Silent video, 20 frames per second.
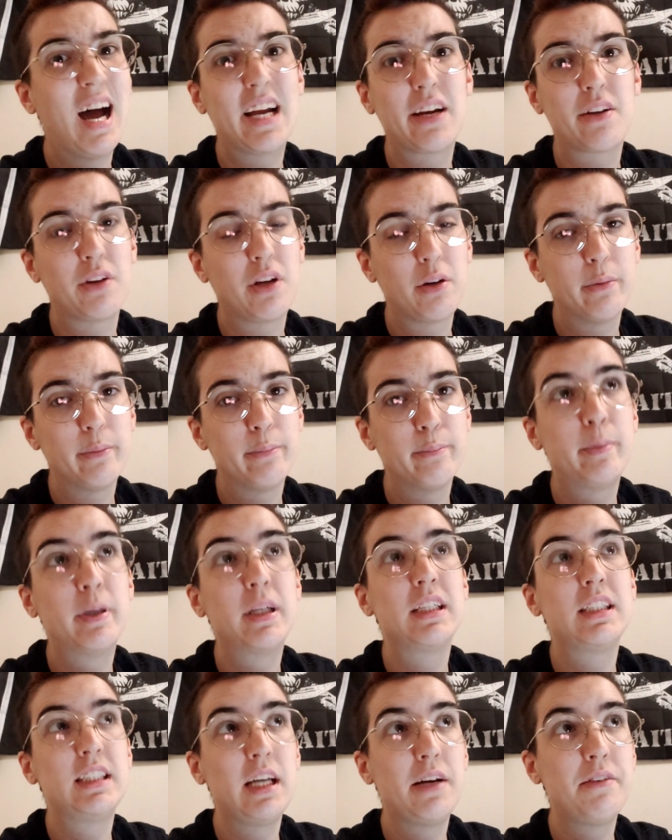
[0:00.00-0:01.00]
I don't know.
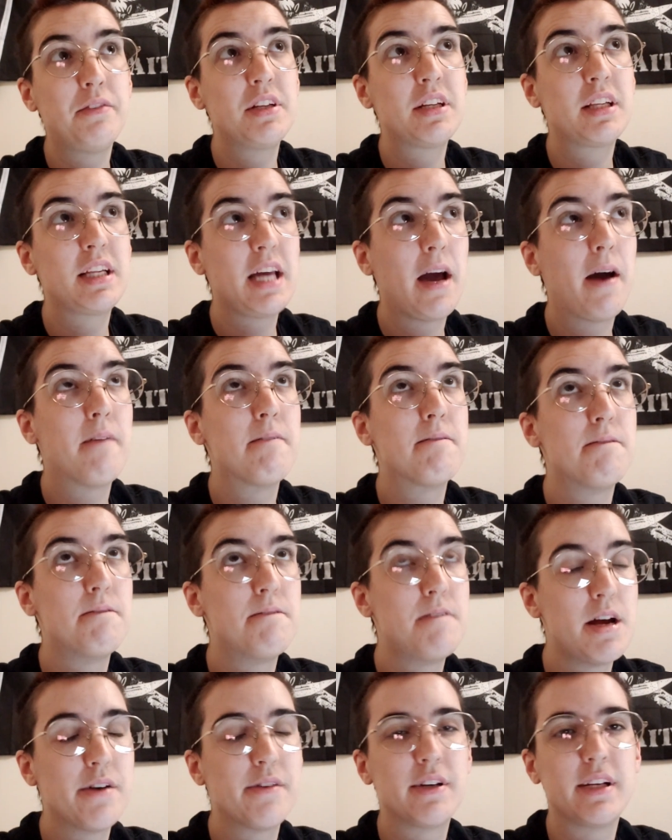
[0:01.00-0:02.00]
But it's definitely a
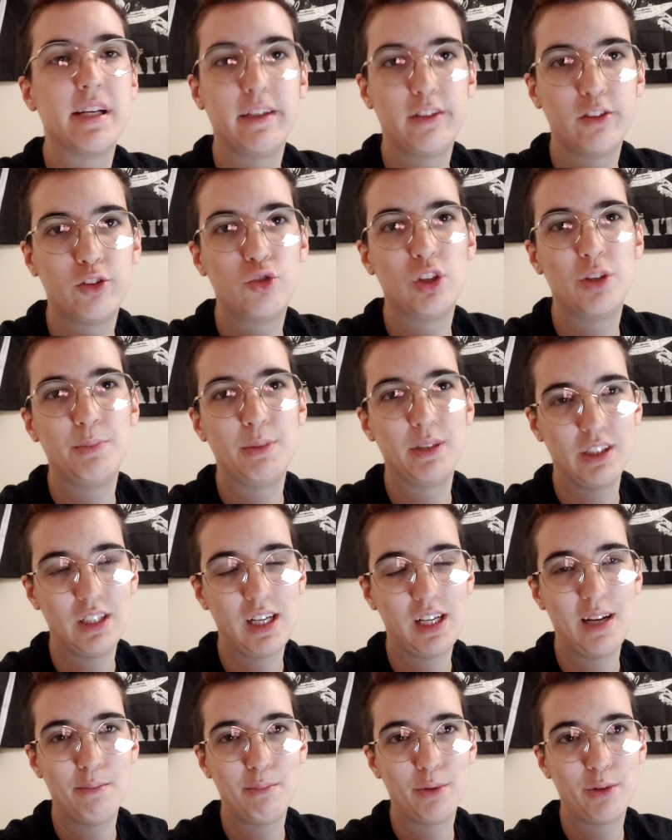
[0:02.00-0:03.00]
very extreme
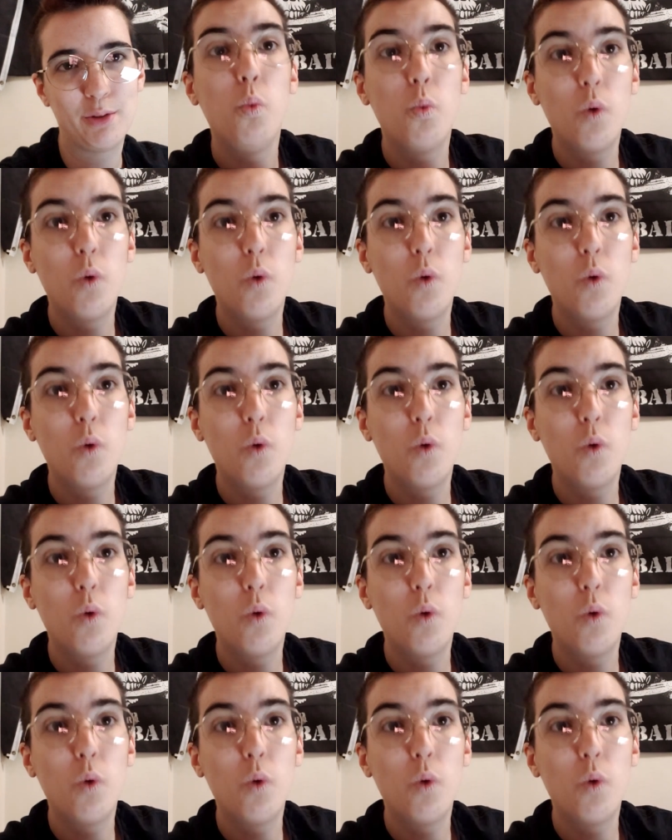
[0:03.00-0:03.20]
example.